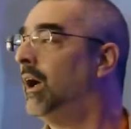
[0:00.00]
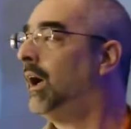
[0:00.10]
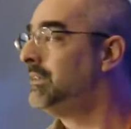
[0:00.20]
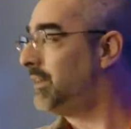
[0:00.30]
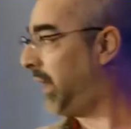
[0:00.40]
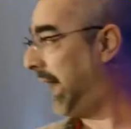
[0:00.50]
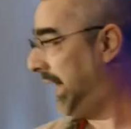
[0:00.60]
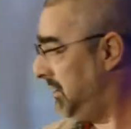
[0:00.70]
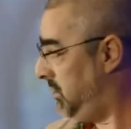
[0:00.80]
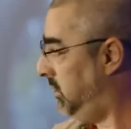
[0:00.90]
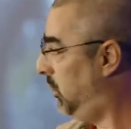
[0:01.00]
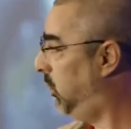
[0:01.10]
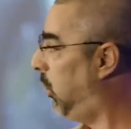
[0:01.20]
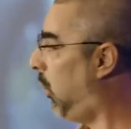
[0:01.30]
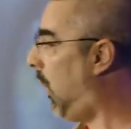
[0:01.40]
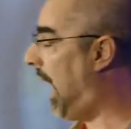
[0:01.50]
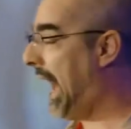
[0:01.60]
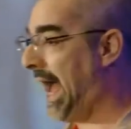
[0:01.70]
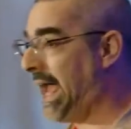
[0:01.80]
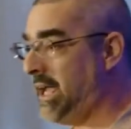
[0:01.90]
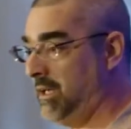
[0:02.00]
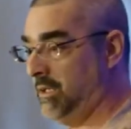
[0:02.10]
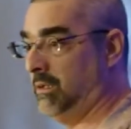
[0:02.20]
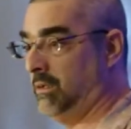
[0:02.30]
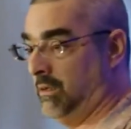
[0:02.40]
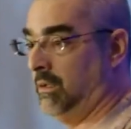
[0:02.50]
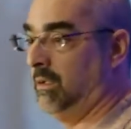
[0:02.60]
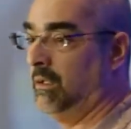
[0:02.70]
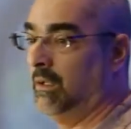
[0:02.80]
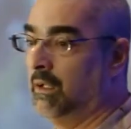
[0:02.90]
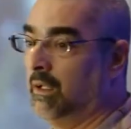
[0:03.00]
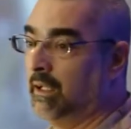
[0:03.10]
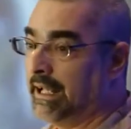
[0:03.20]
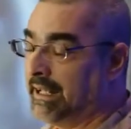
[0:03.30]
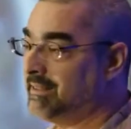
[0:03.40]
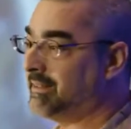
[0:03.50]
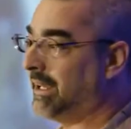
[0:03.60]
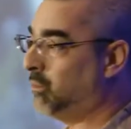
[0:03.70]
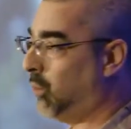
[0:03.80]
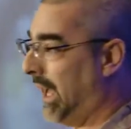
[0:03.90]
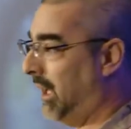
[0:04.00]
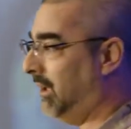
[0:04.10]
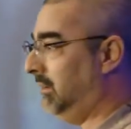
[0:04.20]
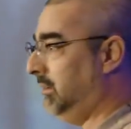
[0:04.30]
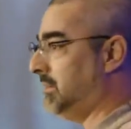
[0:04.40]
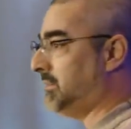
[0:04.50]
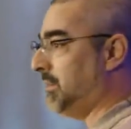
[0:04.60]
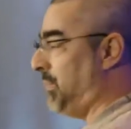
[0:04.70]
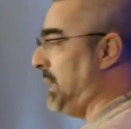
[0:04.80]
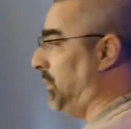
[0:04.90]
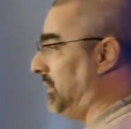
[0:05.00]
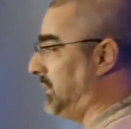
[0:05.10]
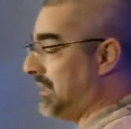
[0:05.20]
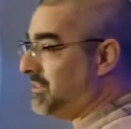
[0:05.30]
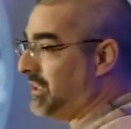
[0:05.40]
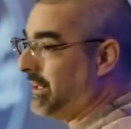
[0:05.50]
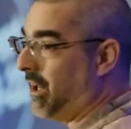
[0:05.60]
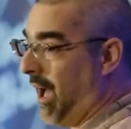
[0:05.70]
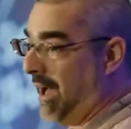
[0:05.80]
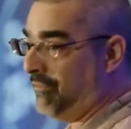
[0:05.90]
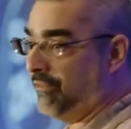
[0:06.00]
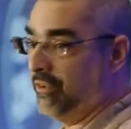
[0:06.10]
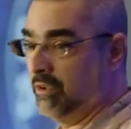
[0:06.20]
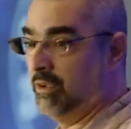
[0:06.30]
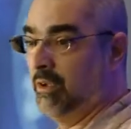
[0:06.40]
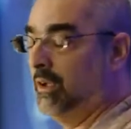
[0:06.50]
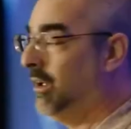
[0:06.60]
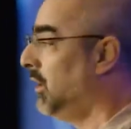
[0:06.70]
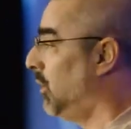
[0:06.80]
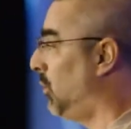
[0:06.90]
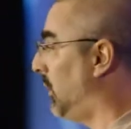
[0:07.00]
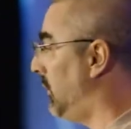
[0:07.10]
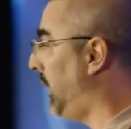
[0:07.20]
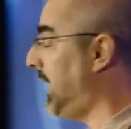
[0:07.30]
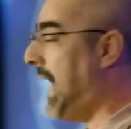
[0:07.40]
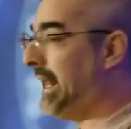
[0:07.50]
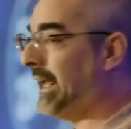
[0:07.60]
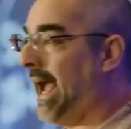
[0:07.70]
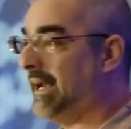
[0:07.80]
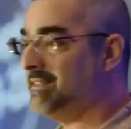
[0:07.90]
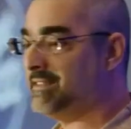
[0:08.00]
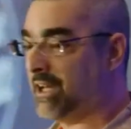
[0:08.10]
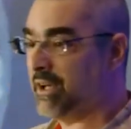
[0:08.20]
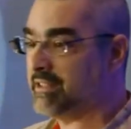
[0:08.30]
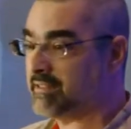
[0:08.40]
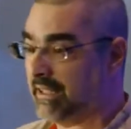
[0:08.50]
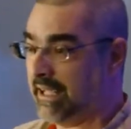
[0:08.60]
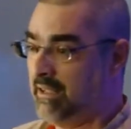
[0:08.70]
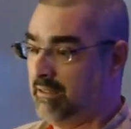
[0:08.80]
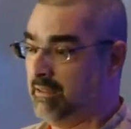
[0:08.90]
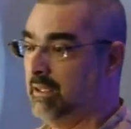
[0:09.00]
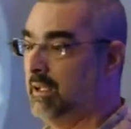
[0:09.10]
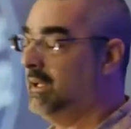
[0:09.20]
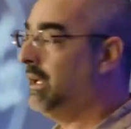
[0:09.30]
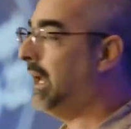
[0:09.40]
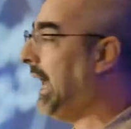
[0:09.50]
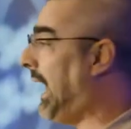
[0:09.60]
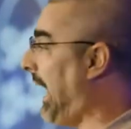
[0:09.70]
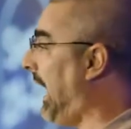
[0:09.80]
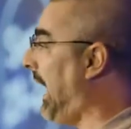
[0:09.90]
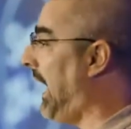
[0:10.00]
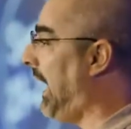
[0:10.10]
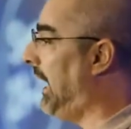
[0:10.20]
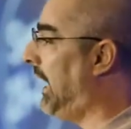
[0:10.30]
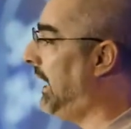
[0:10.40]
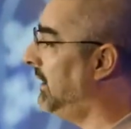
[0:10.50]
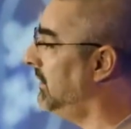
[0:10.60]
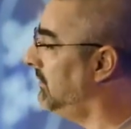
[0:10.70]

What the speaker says: I said, okay, why? And he said, well, some people dusted it off. We're looking at it kind of seriously, and